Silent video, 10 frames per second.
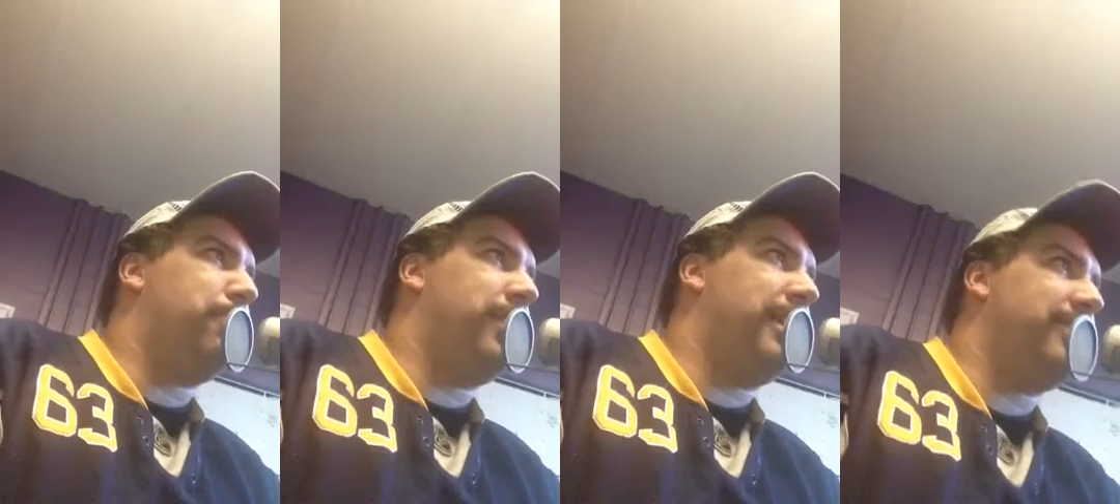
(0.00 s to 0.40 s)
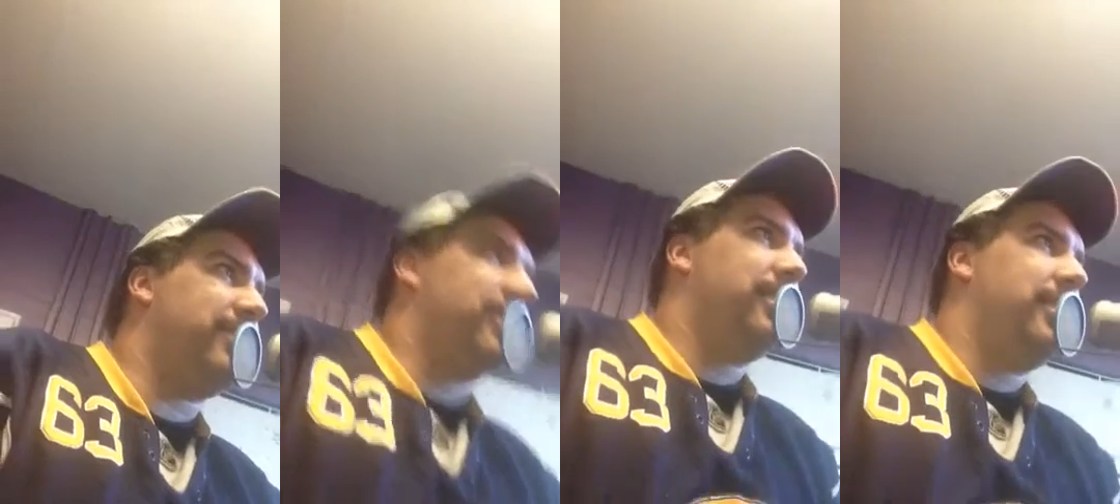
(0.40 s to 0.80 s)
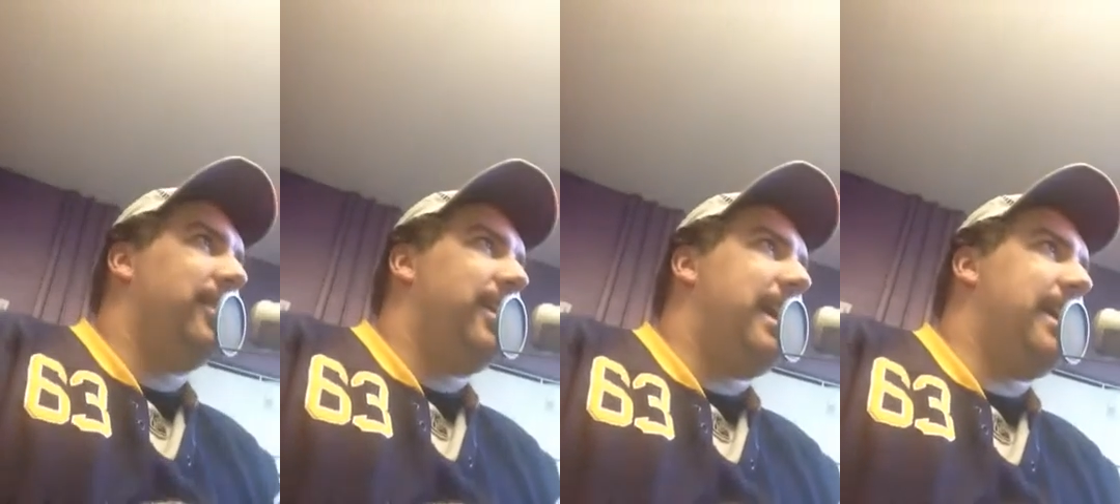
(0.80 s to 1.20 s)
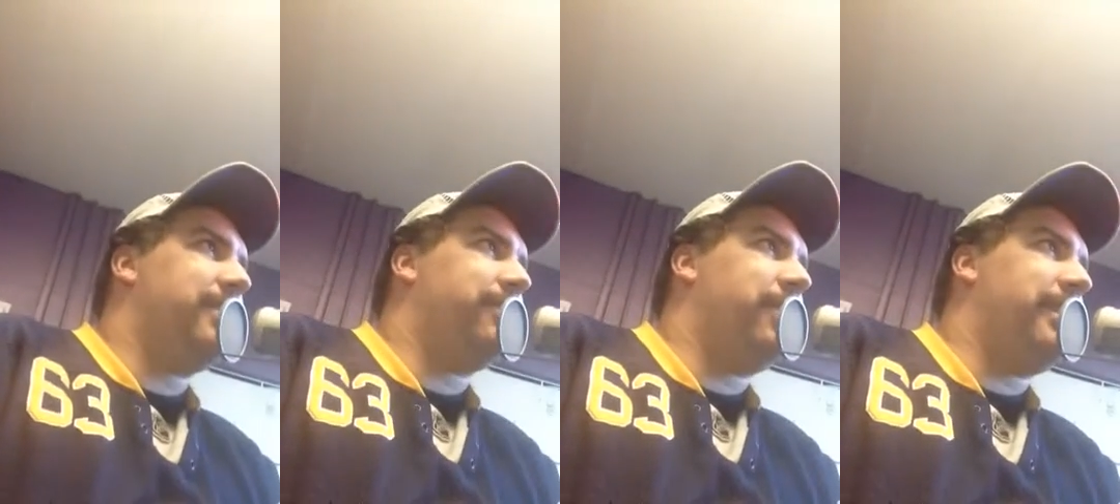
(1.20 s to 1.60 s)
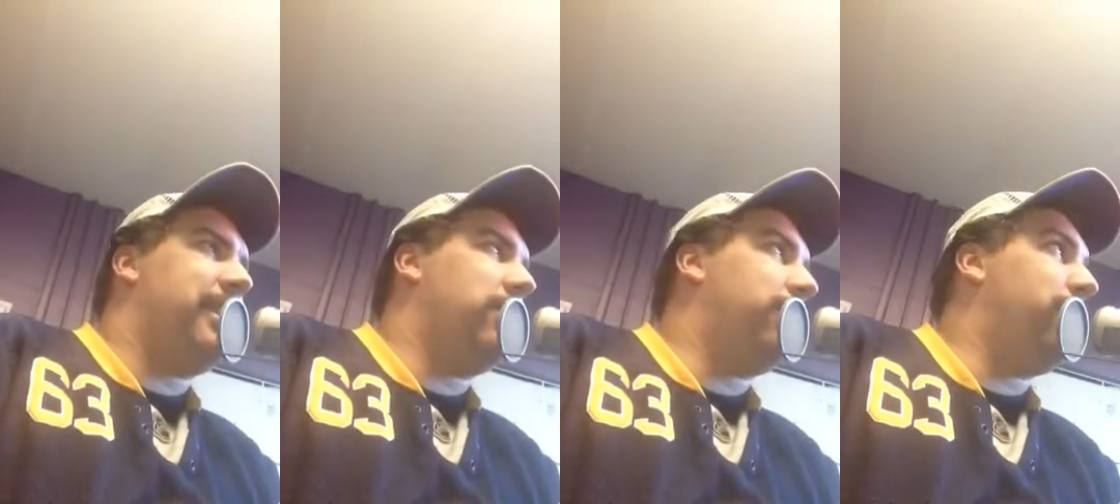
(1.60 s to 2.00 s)
But as of right
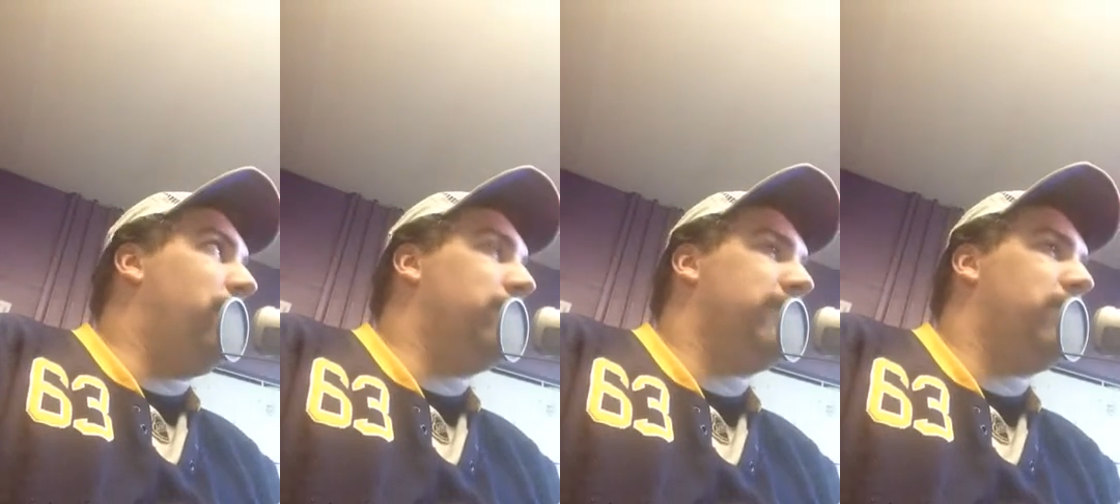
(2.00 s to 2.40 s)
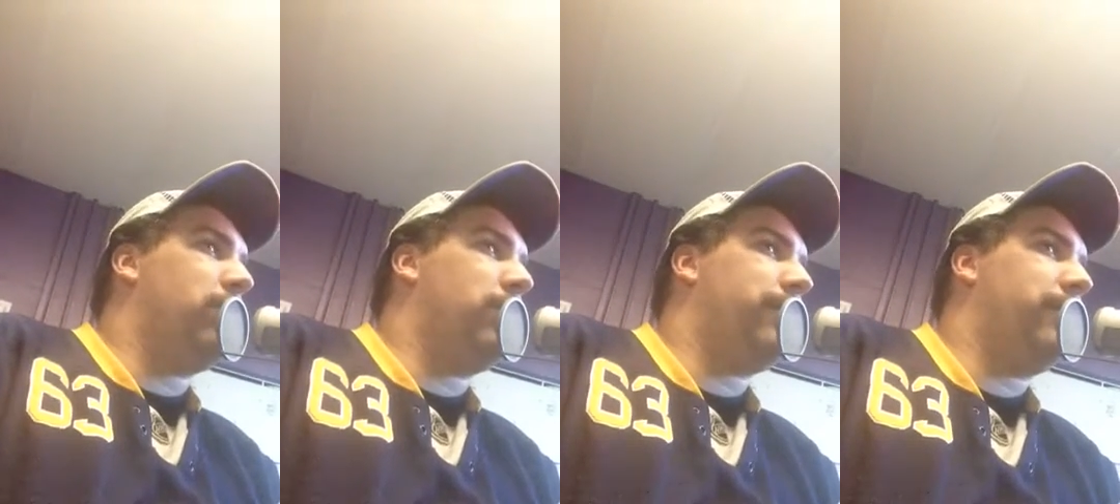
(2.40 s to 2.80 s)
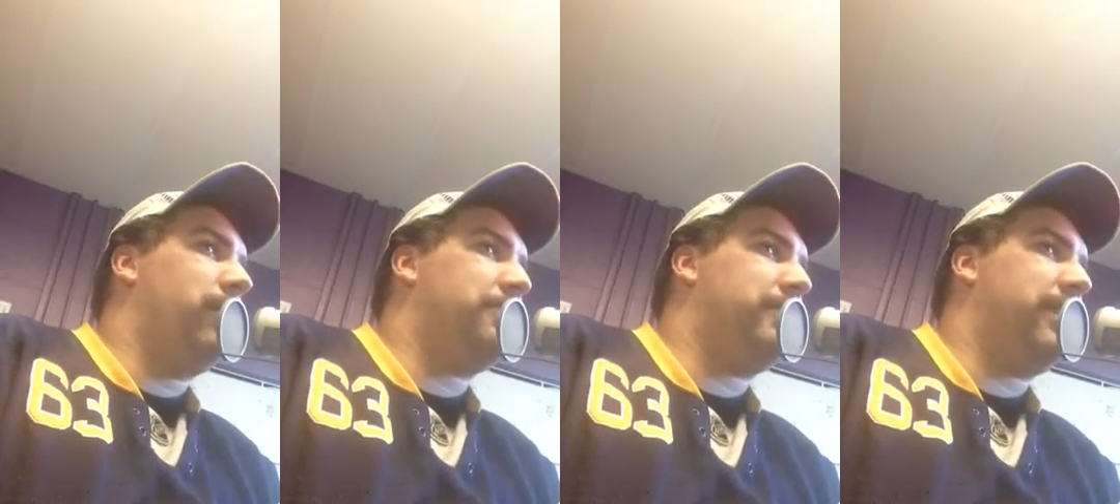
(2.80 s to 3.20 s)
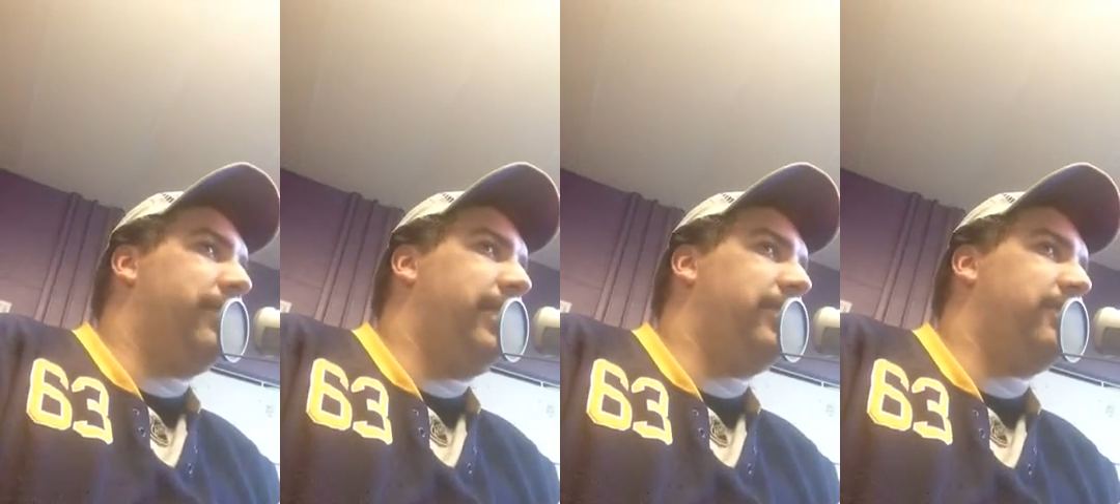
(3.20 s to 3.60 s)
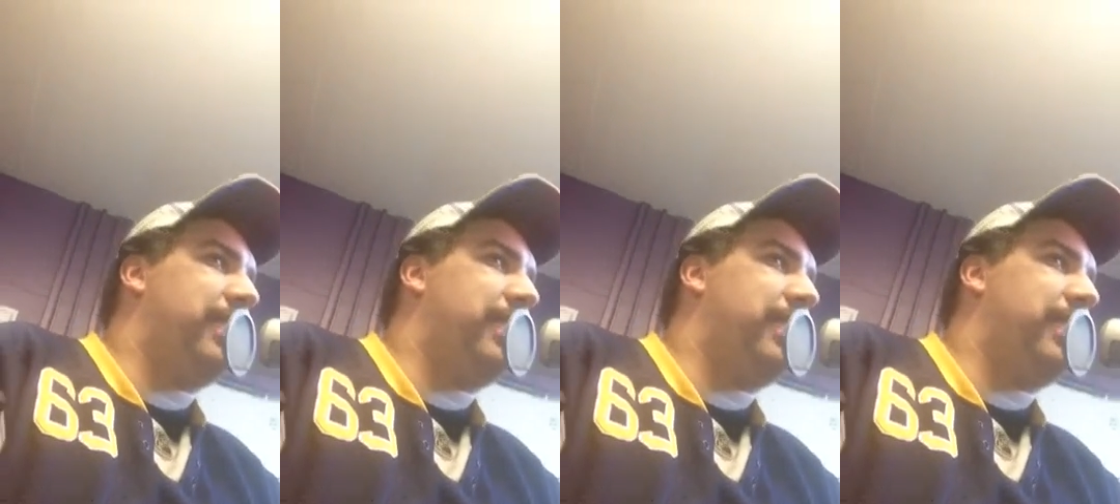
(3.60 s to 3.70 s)
now, the folks in Corfu, West Batavia can hear some